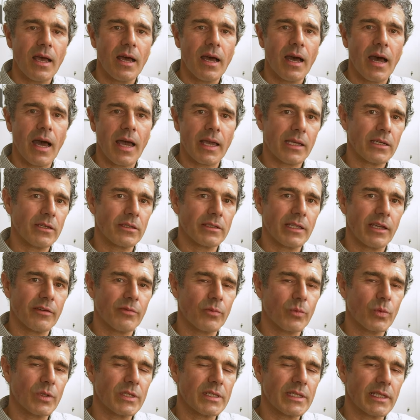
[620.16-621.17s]
I cannot
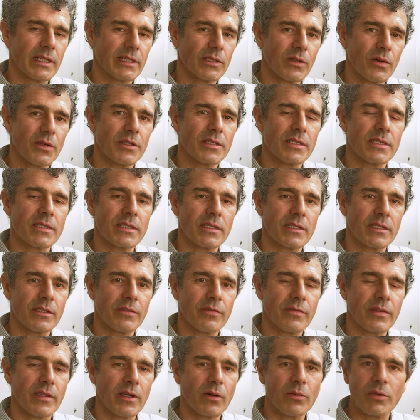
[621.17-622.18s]
have whistling noises, and
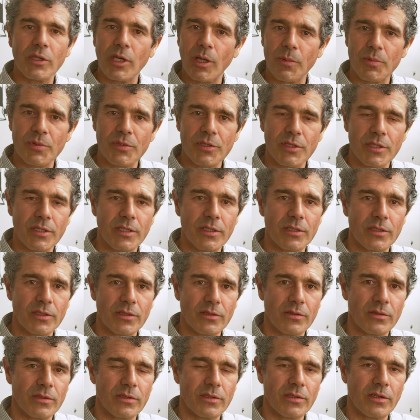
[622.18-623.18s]
if the only option
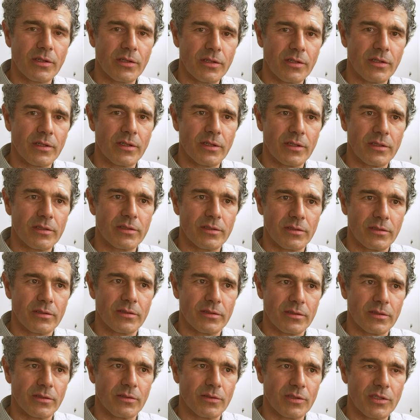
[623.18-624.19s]

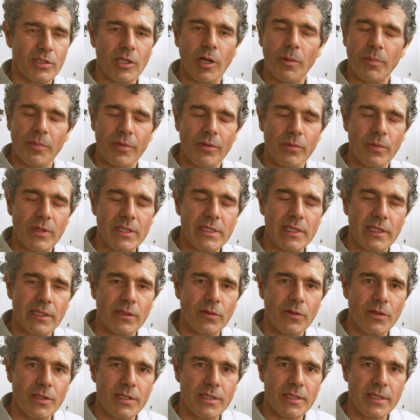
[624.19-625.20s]
to stop the whistling
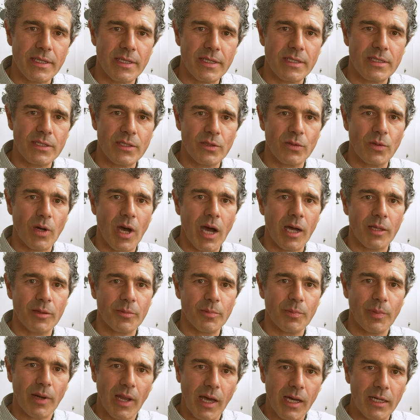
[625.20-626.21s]
noise is to
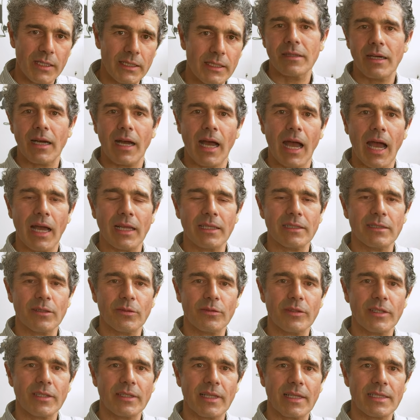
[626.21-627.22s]
unplug, I
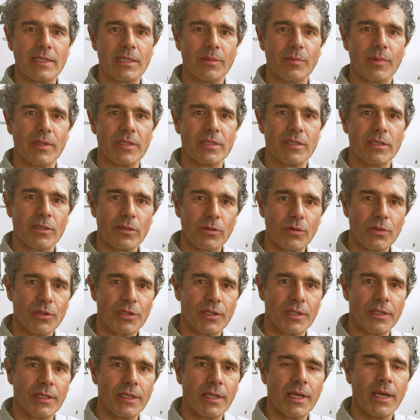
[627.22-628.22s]
don't think that's the best
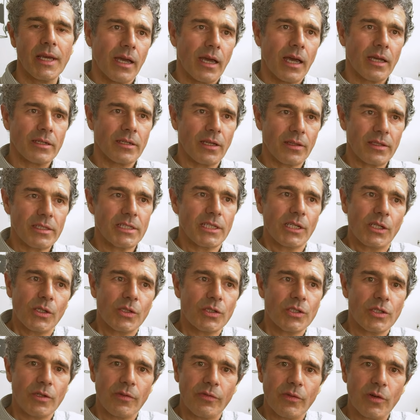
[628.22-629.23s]
solution. Another
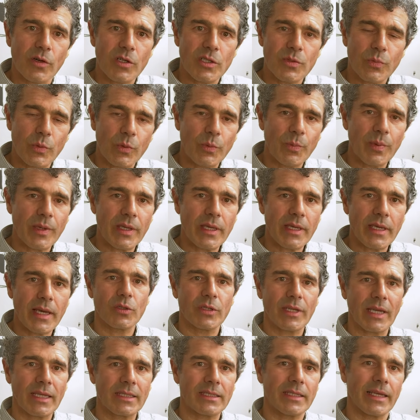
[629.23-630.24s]
solution, of course, would be
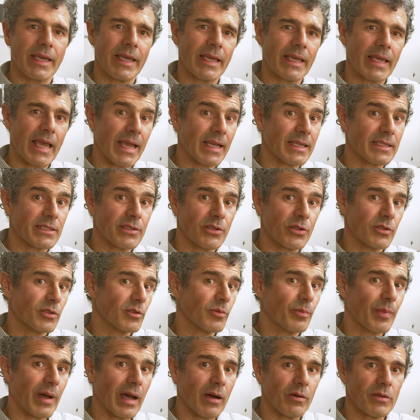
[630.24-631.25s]
get an
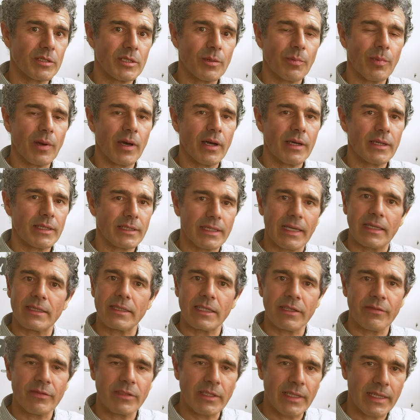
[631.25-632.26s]
external power supply, get
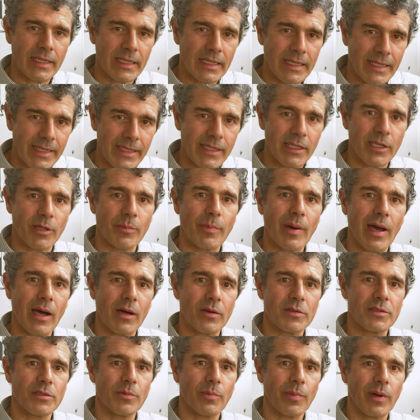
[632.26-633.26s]
even a linear
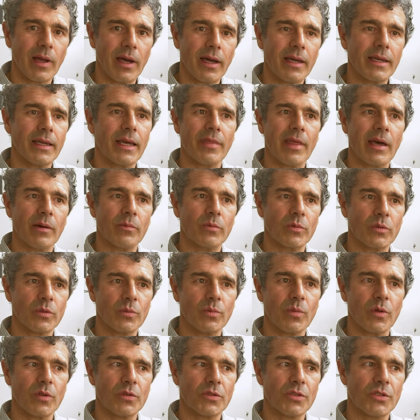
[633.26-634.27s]
power supply. That would
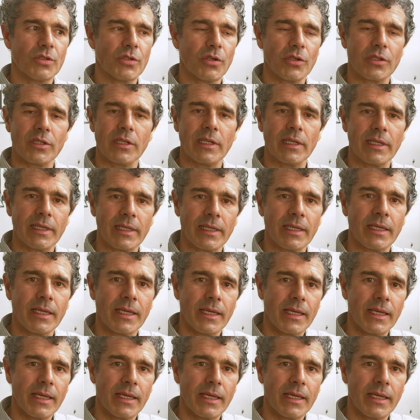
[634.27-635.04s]
most certainly